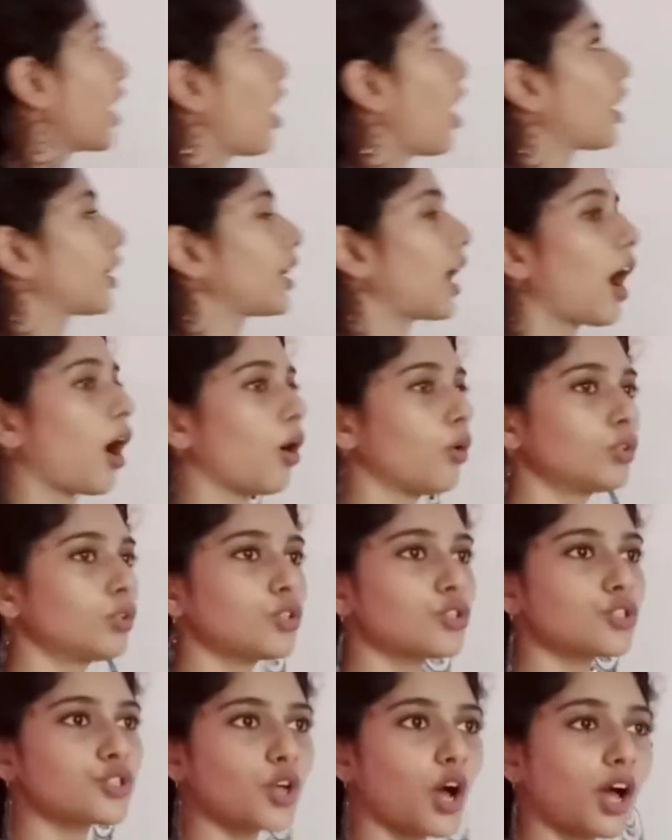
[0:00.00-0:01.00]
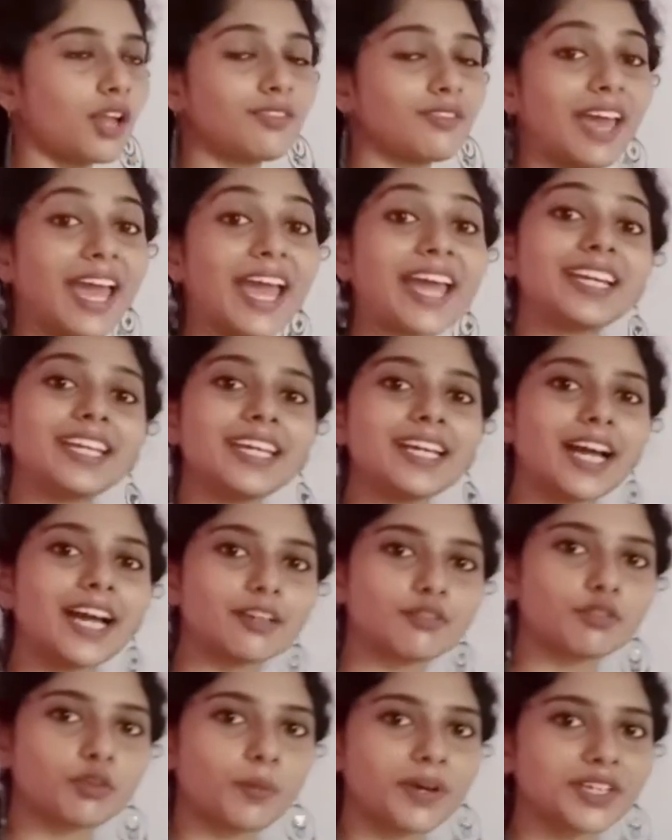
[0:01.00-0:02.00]
on how to solve any
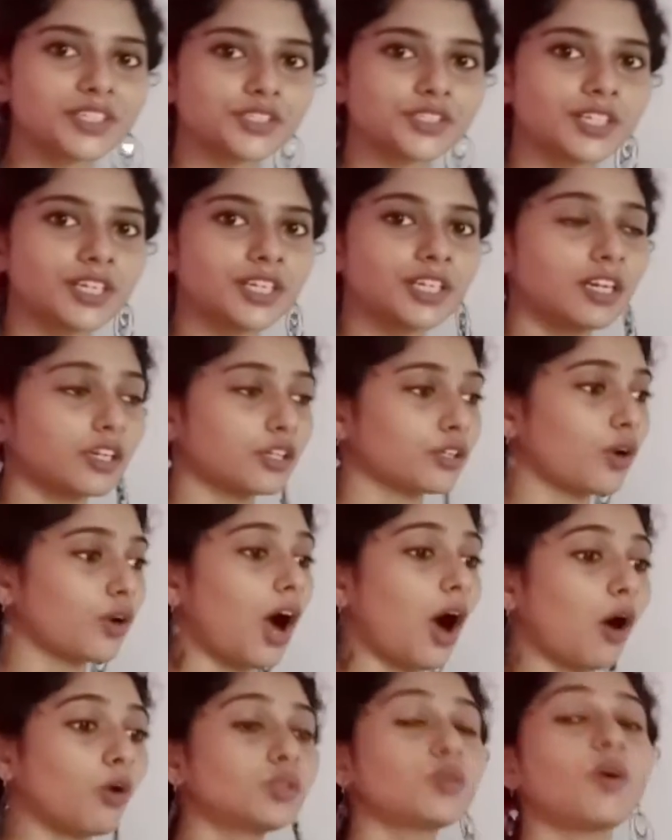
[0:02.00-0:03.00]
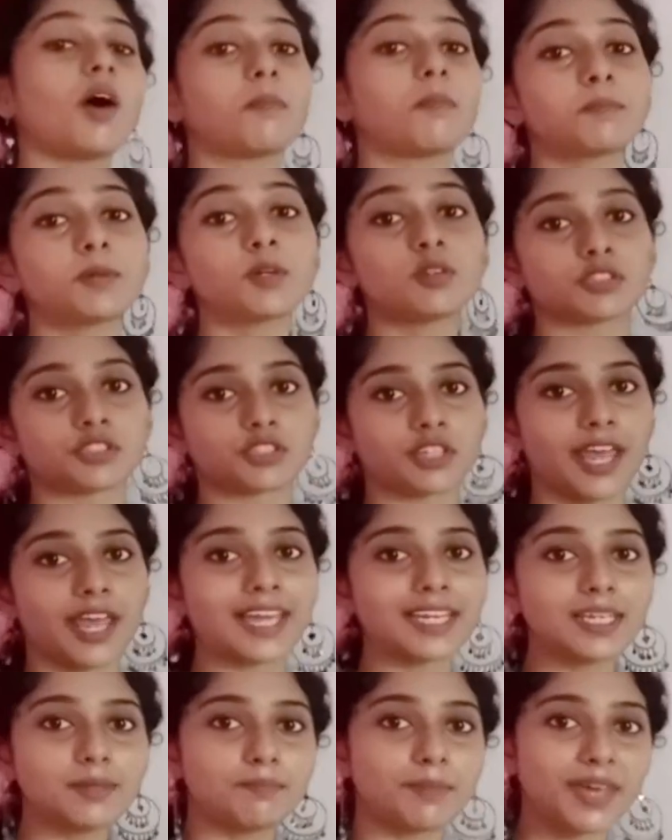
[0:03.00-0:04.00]
kind of question, how to approach
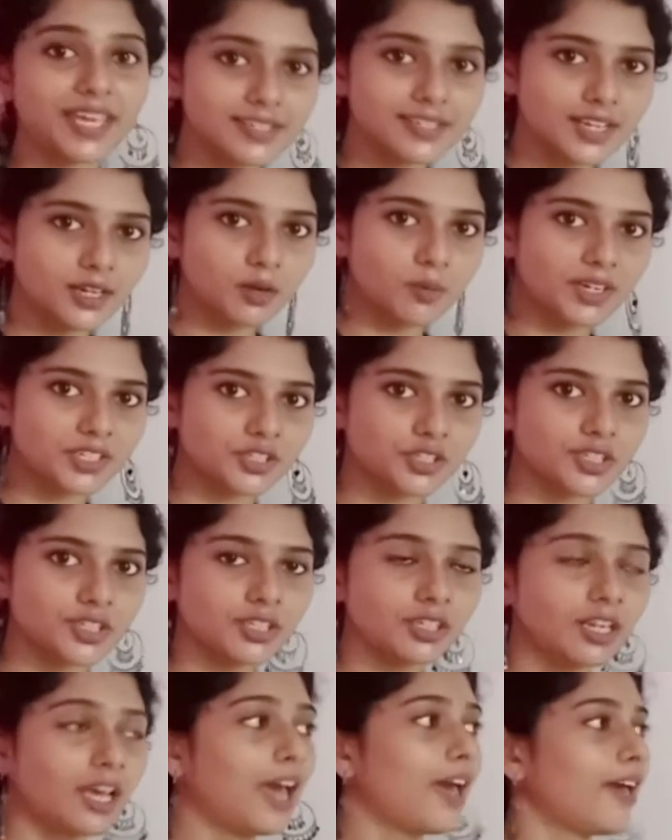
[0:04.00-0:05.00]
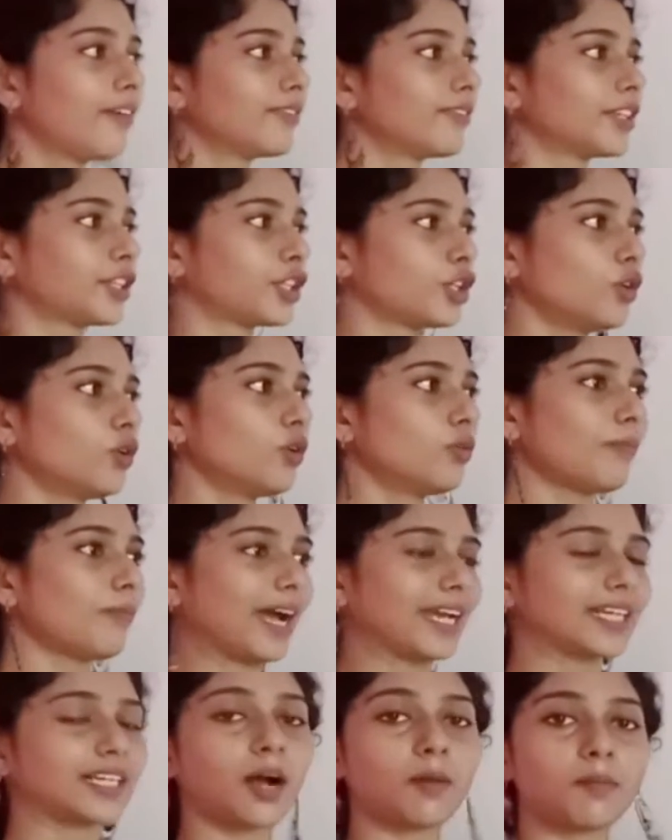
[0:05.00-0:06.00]
any basic question that you
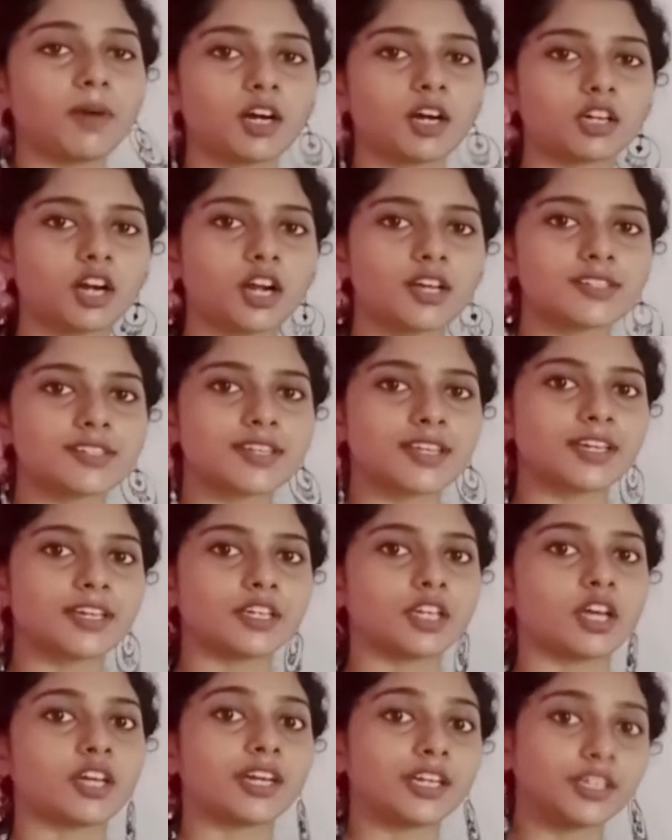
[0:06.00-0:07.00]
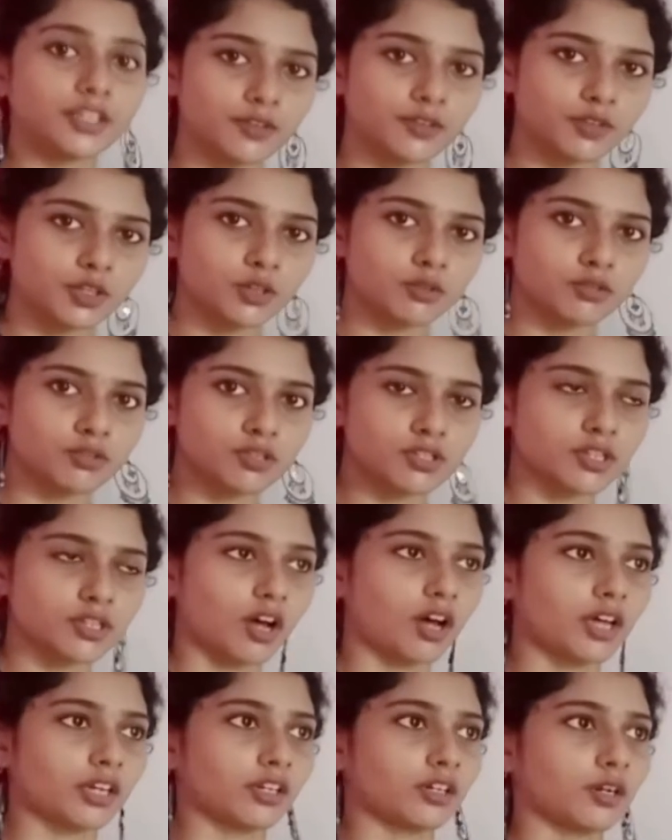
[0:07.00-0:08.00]
might come across in your interviews
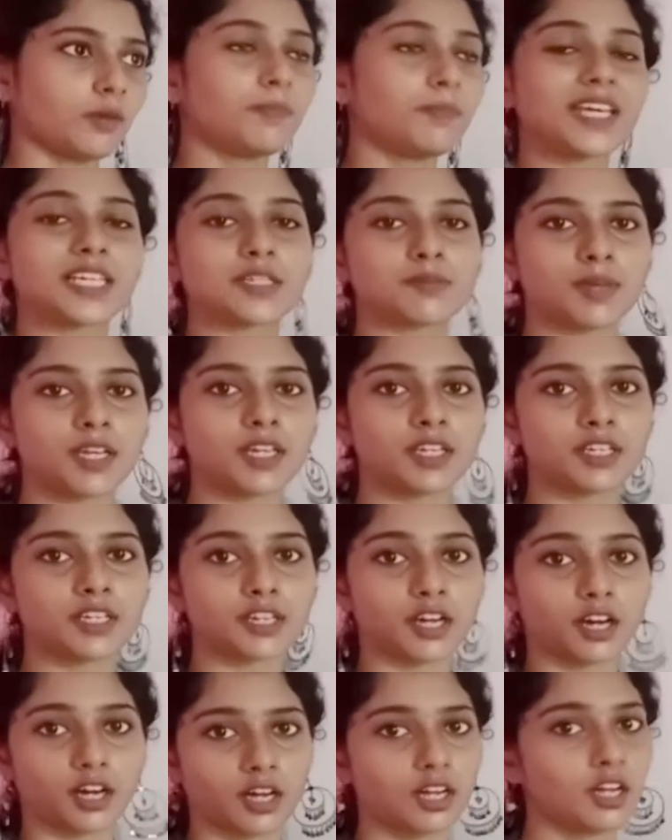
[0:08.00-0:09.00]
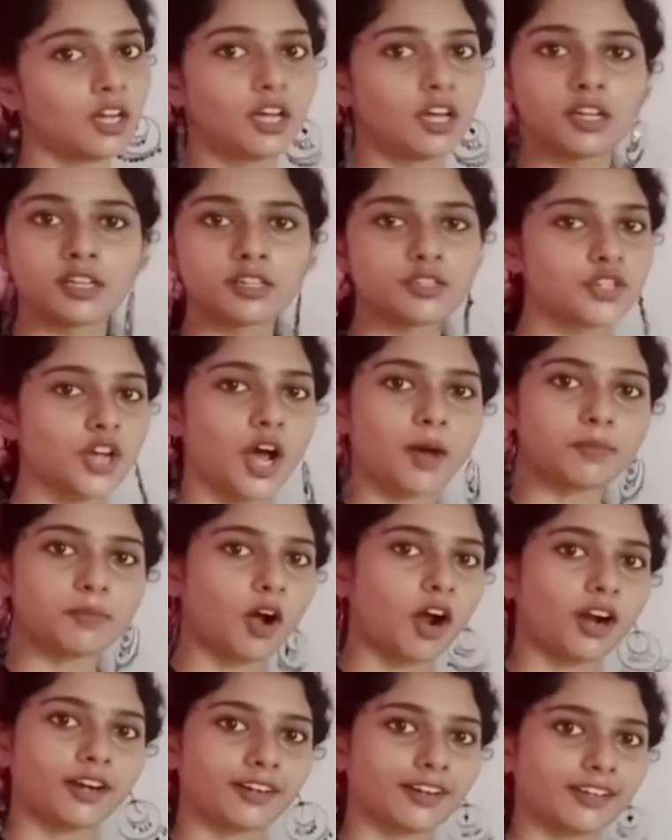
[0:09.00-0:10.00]
or placement job
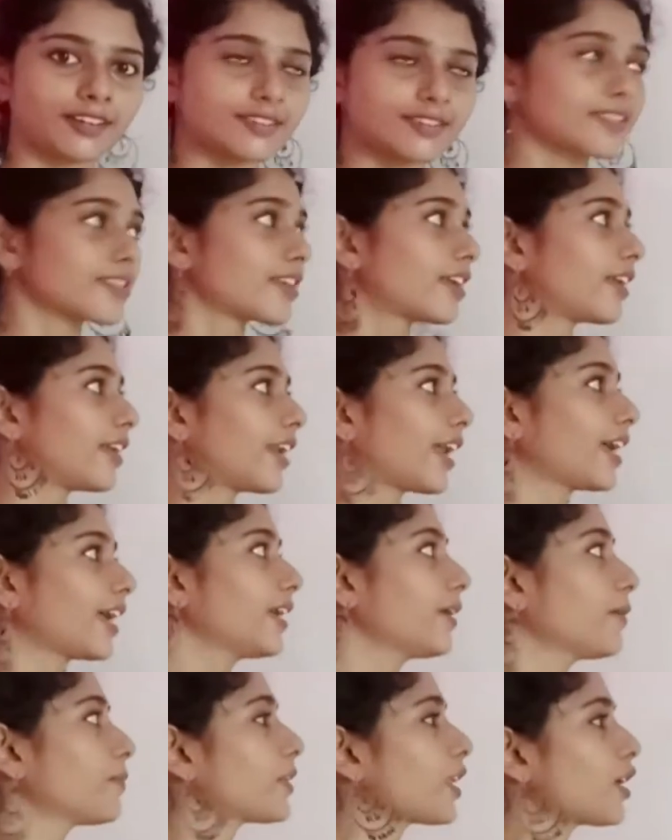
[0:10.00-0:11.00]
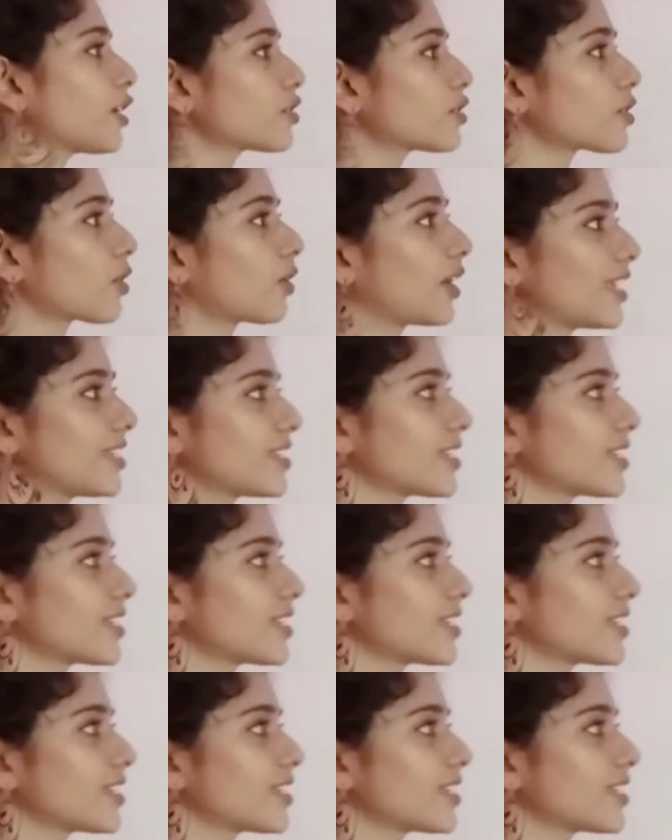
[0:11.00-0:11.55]
candidates. Right? So let's